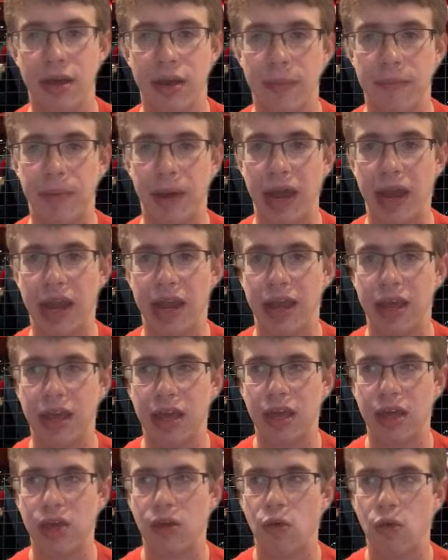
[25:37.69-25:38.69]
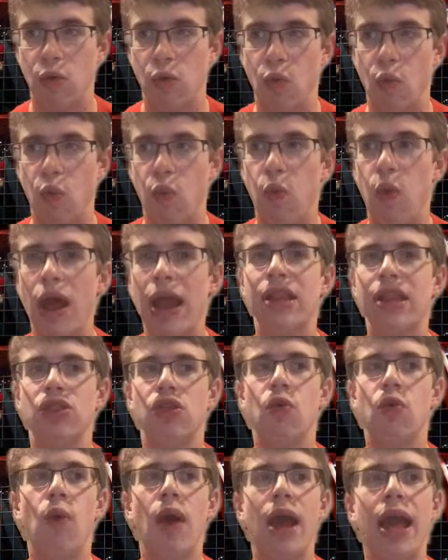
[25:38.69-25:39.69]
But when
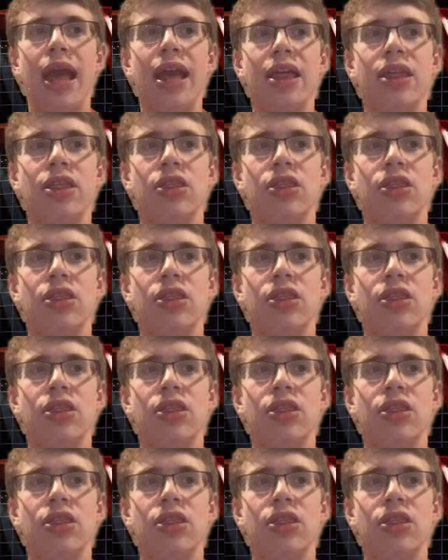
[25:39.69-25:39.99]
the way